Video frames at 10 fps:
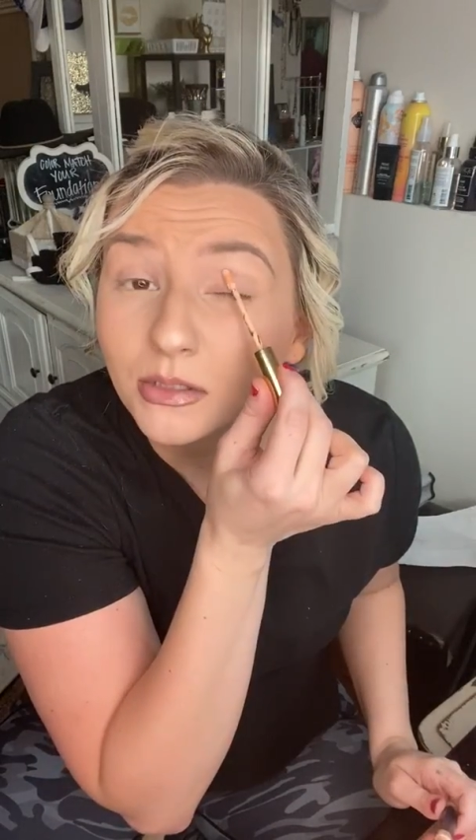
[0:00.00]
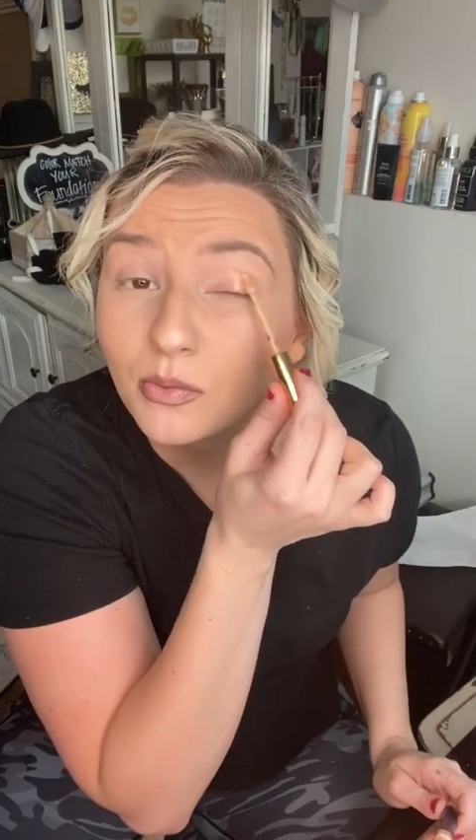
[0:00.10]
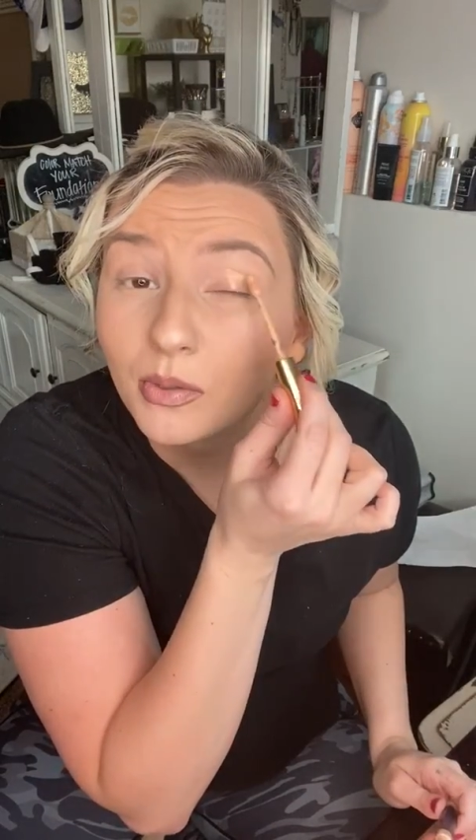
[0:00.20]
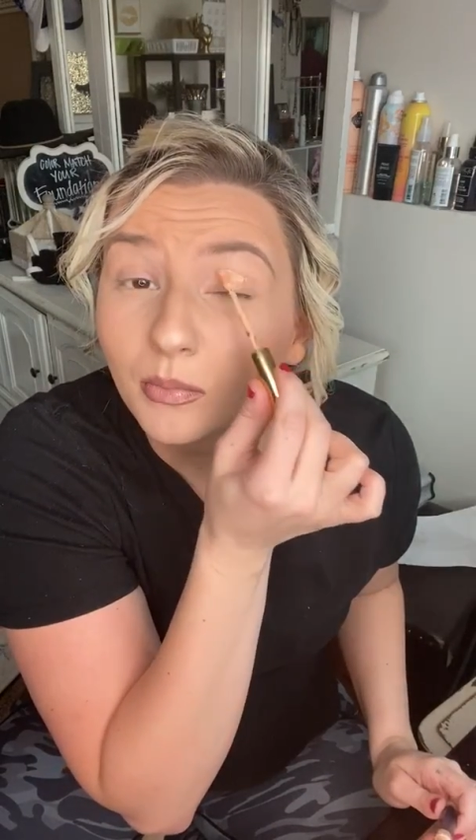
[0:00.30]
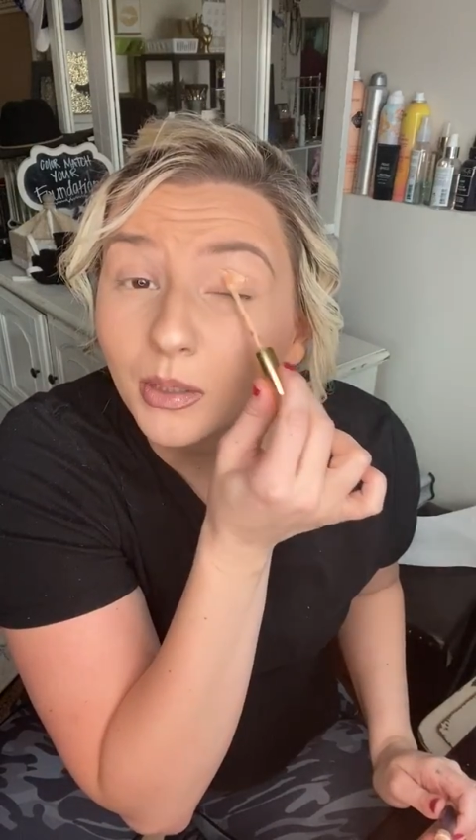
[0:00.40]
So
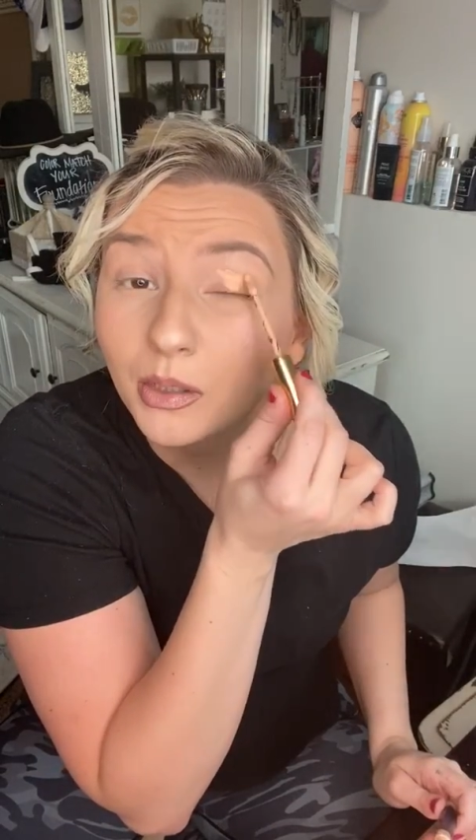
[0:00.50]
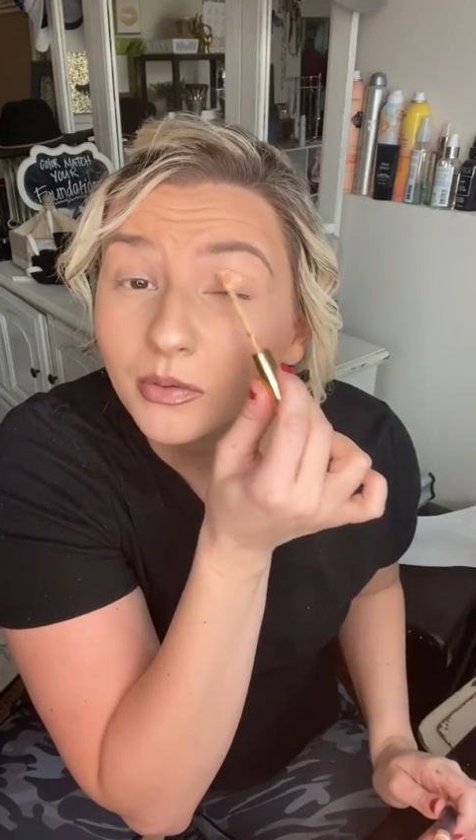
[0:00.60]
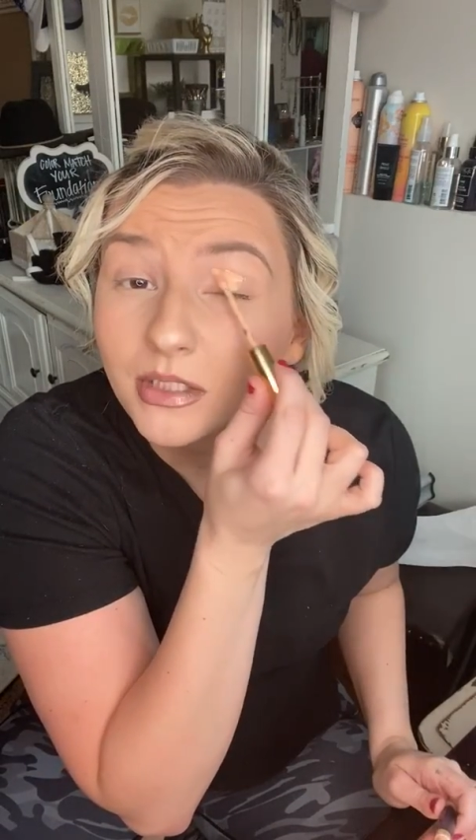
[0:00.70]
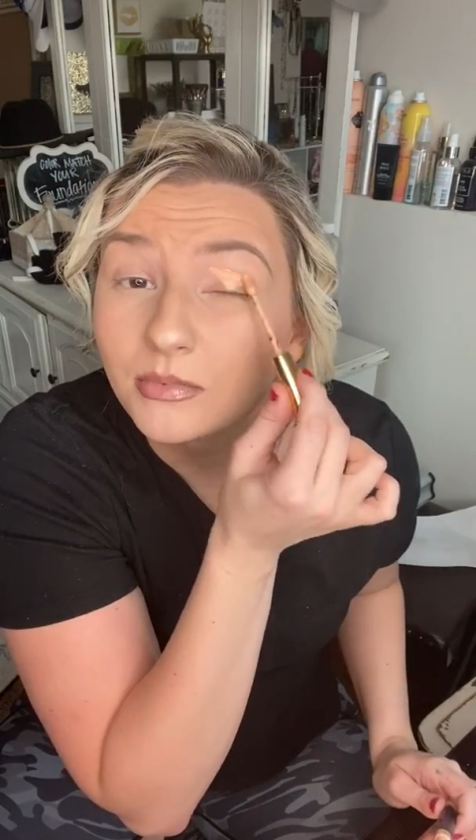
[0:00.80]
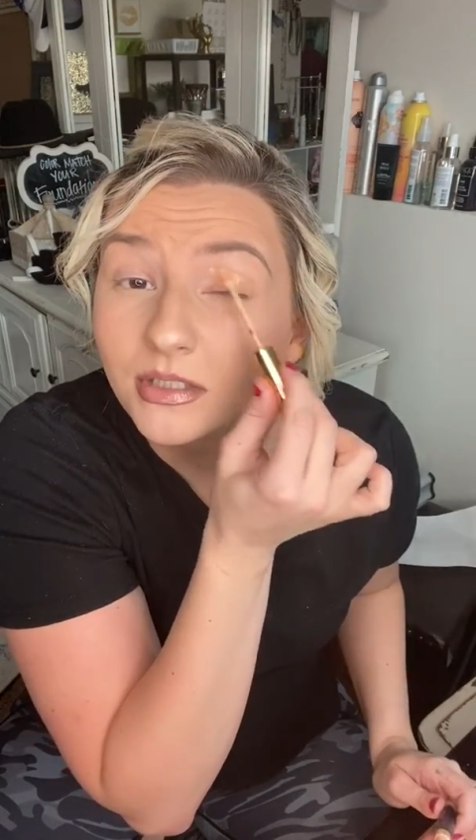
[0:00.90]
what I'm going to do
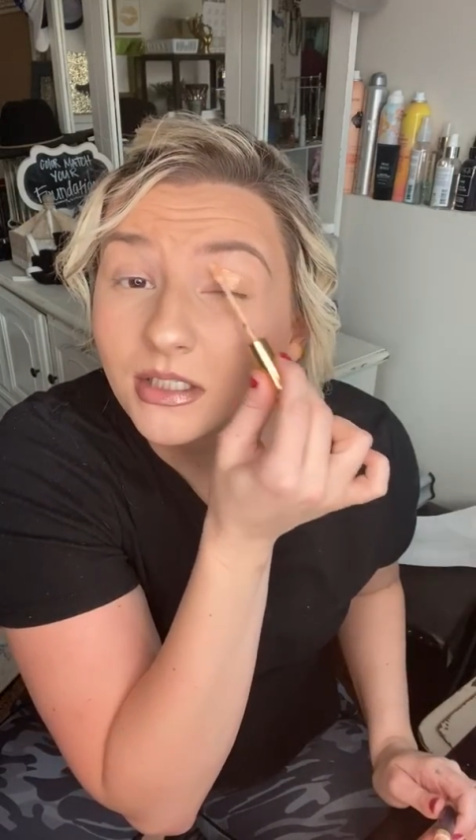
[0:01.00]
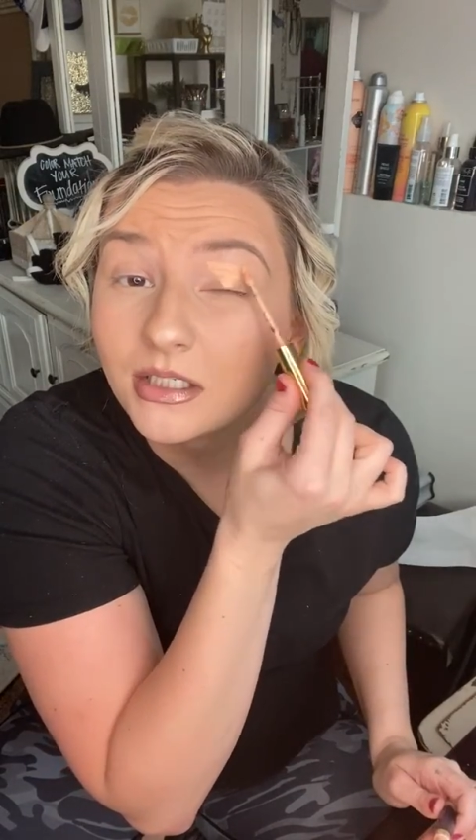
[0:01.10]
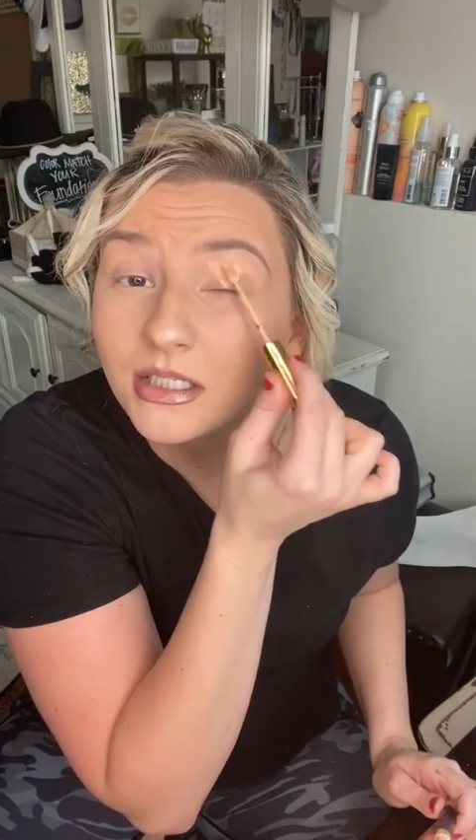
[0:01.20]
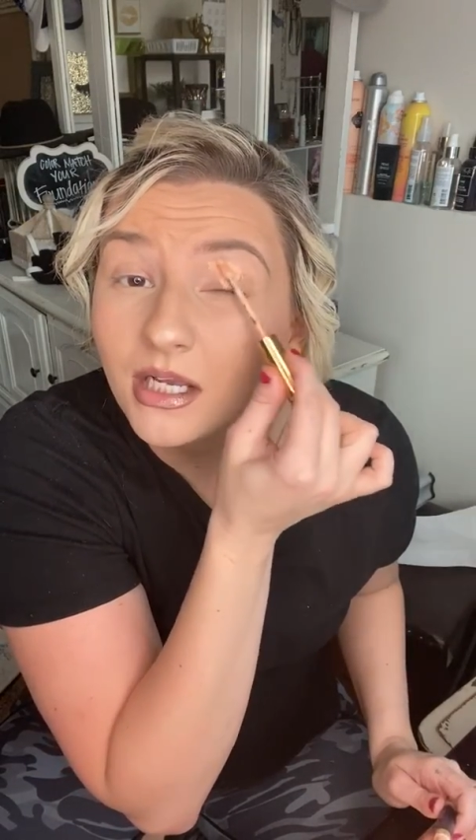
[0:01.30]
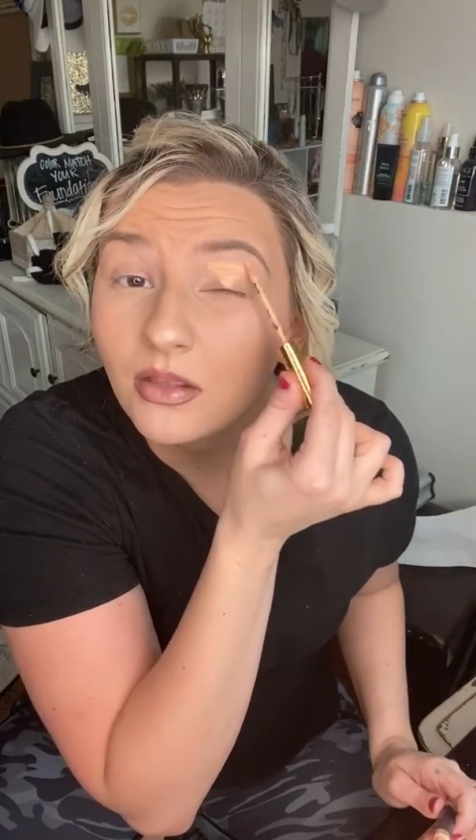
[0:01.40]
is I'm just going
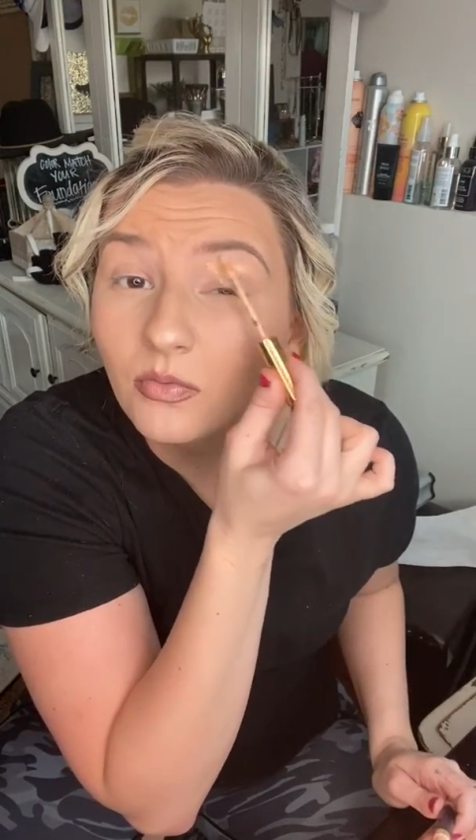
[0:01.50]
to take